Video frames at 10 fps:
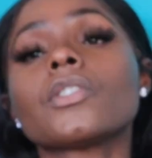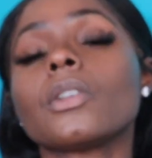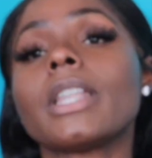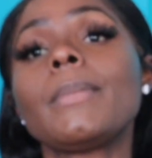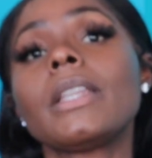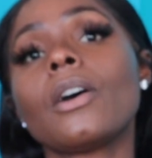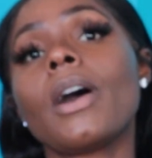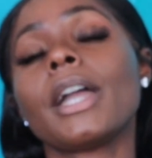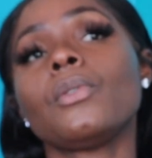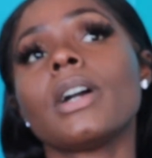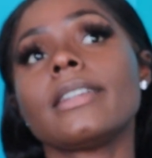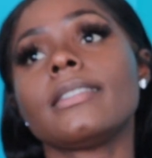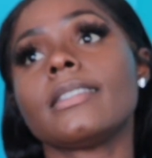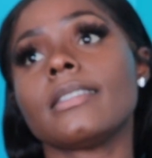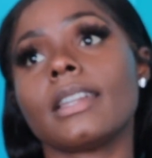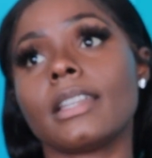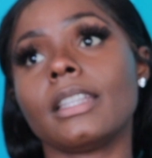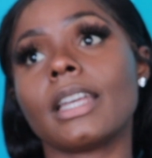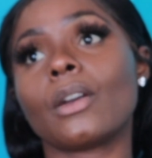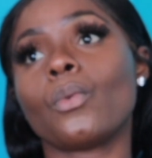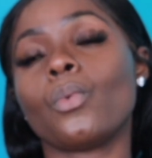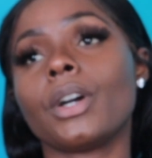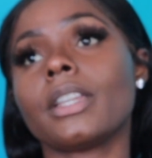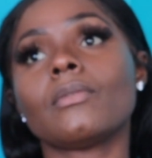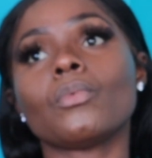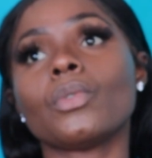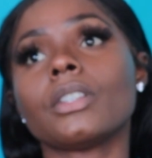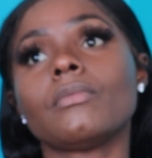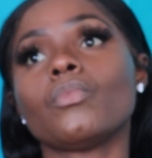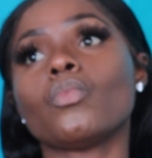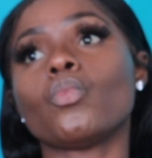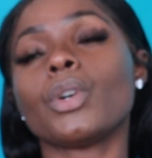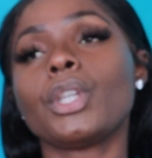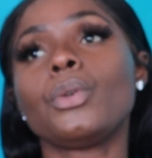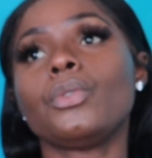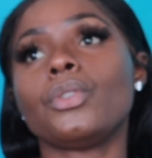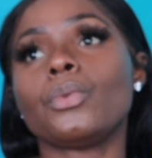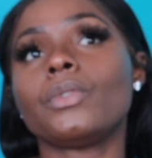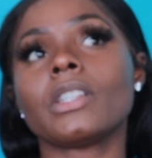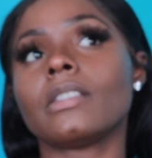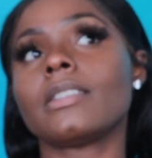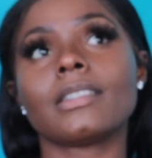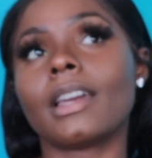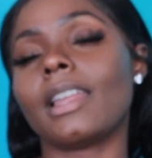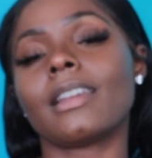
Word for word: so let me know how you guys study like what what what do you do to study?